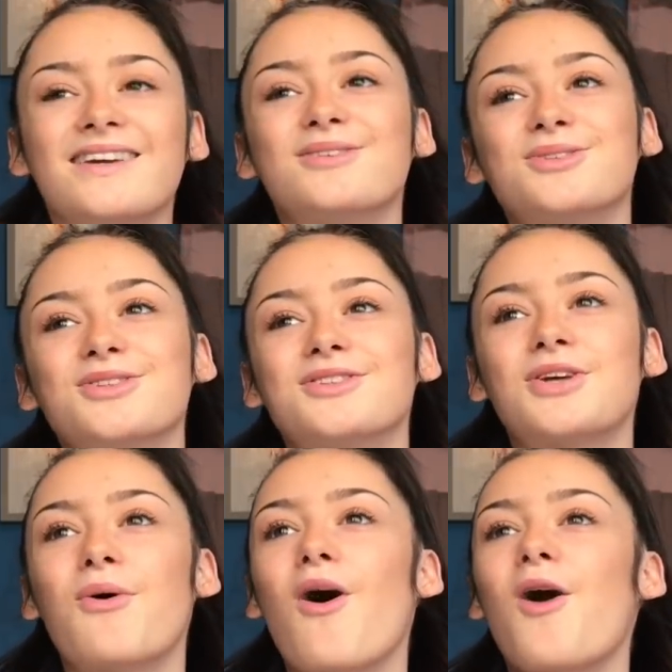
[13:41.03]
it was just
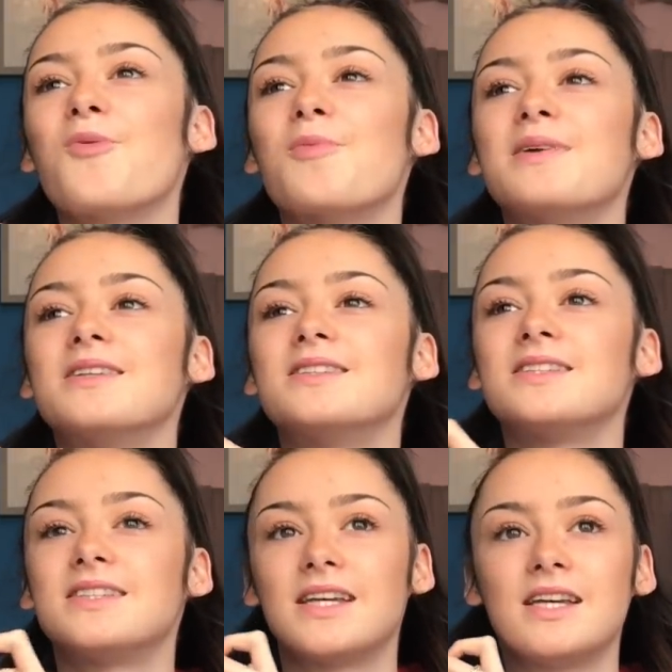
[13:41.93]
so heartwarming to
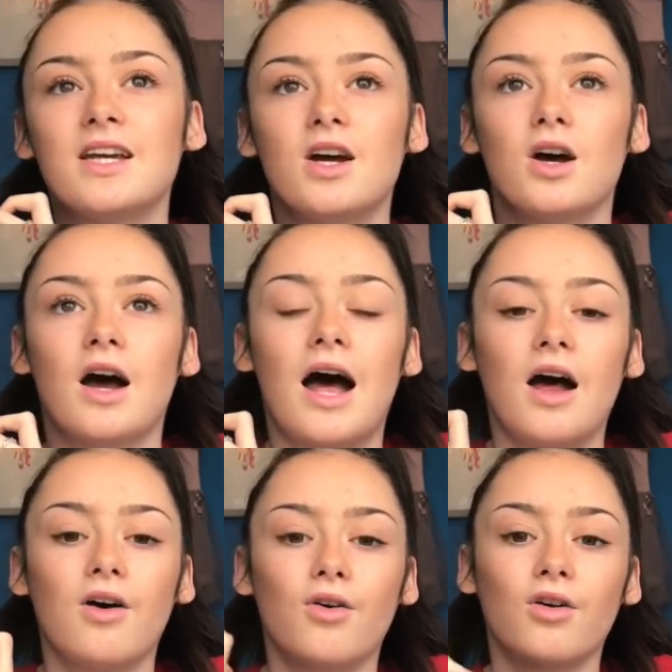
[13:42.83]
see
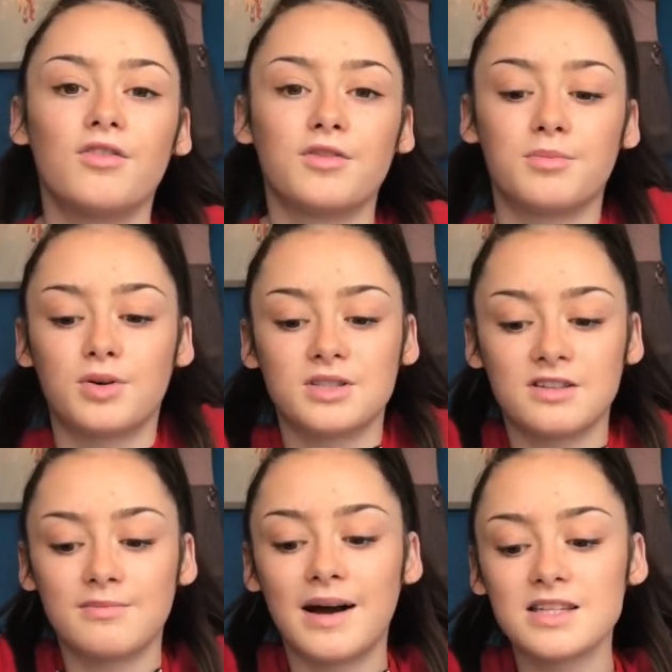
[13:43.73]
all of them, because it
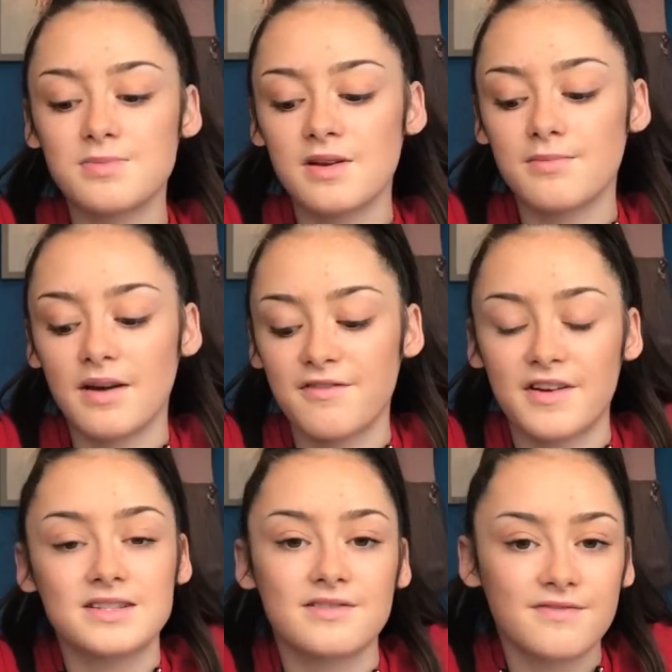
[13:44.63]
reminded me of my
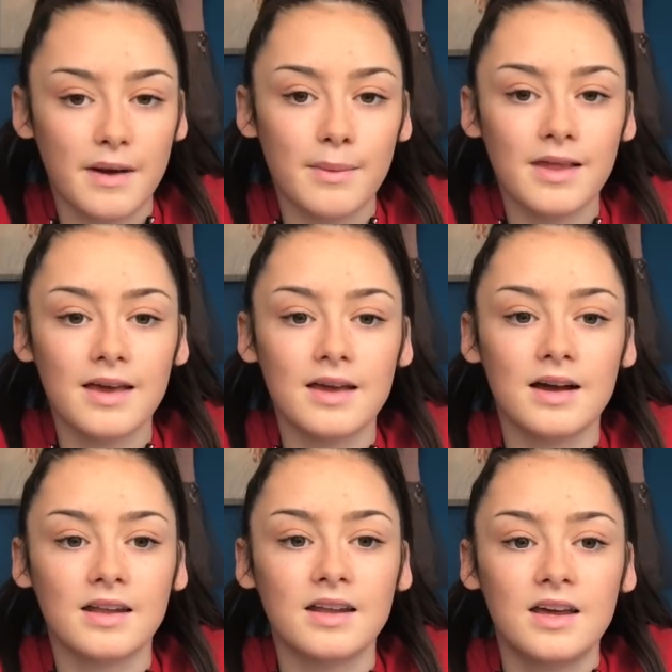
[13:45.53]
friends and family,
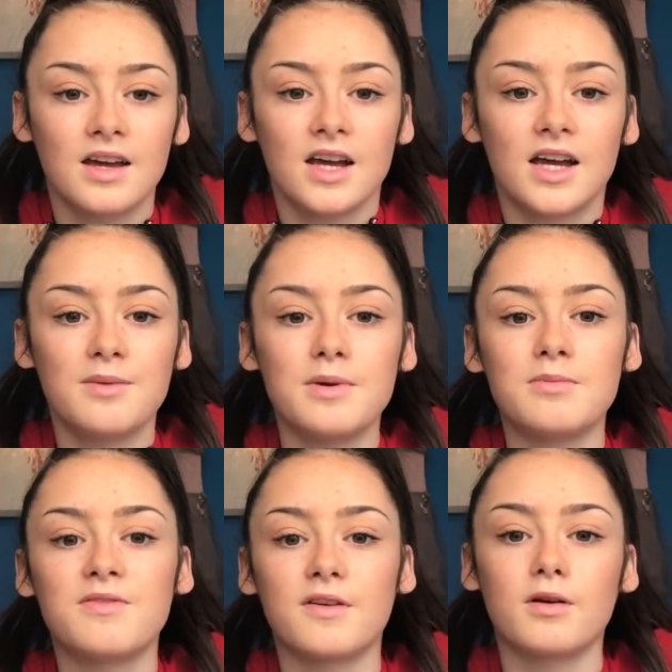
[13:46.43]
and it made
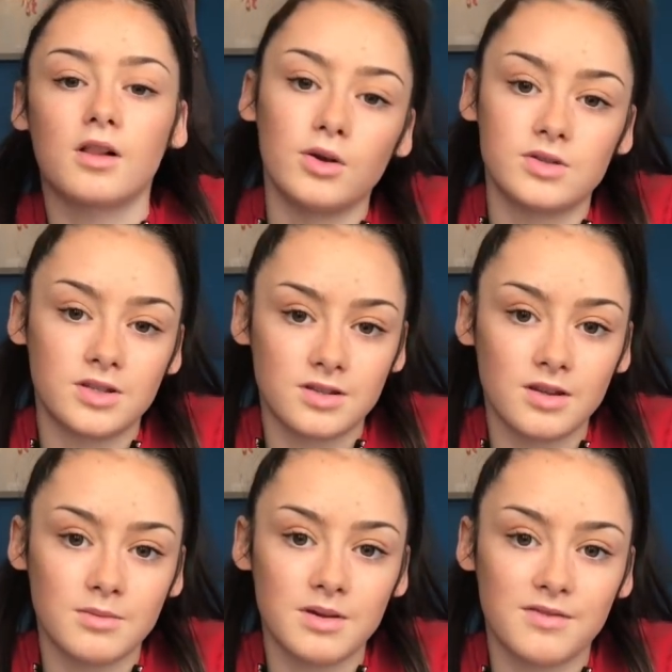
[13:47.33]
me feel closer to
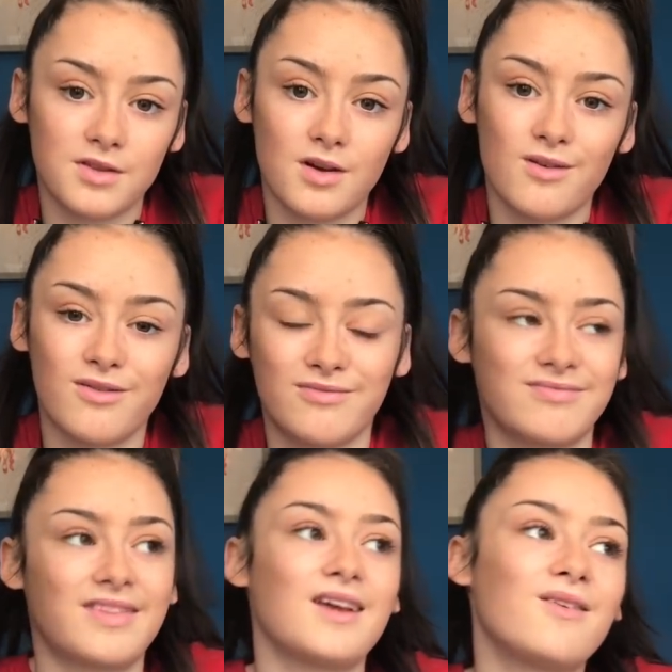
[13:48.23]
them even though
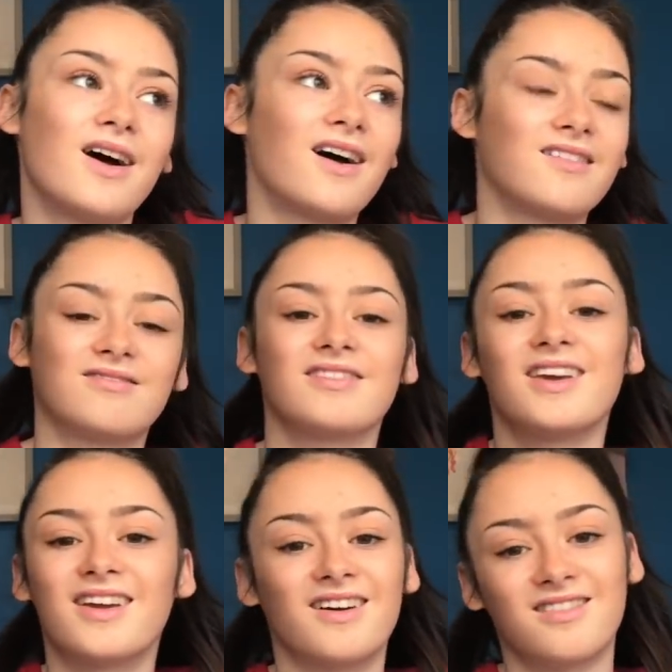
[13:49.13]
they were,
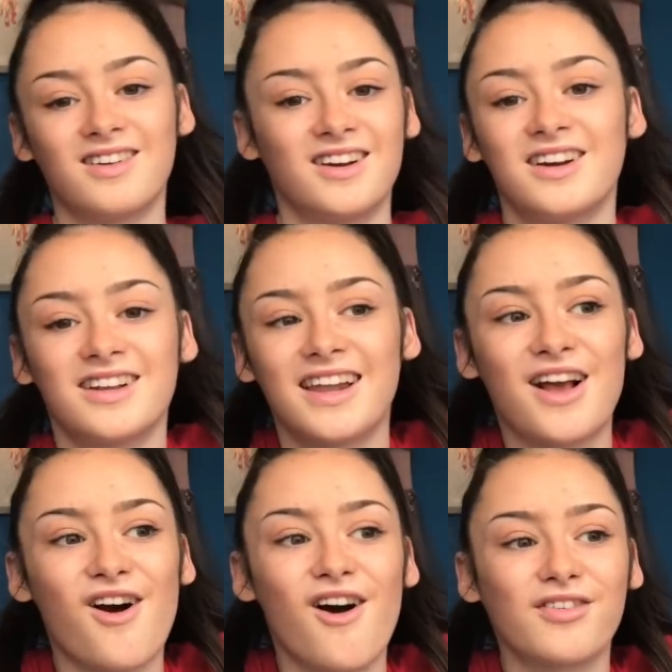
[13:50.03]
you know,
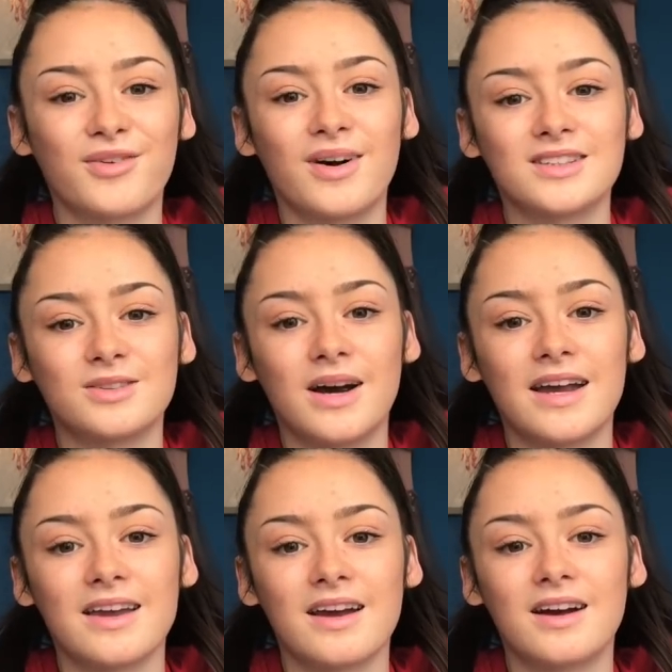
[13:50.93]
like half the world
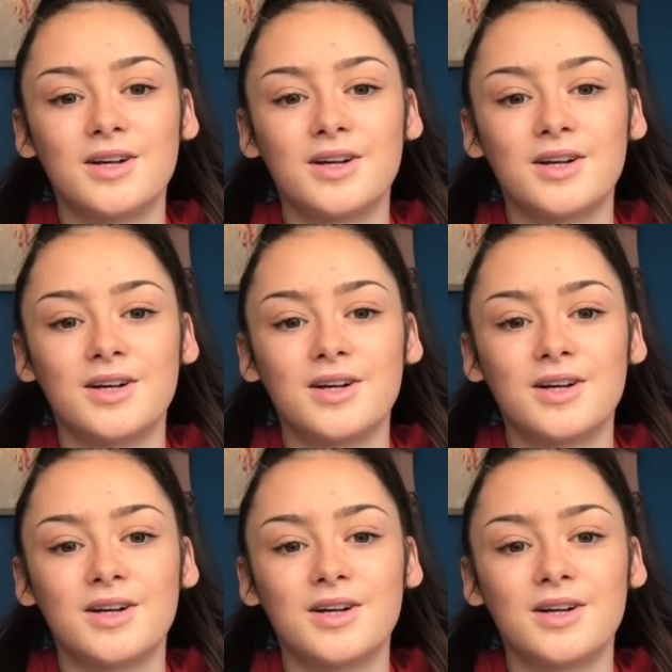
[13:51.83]
away.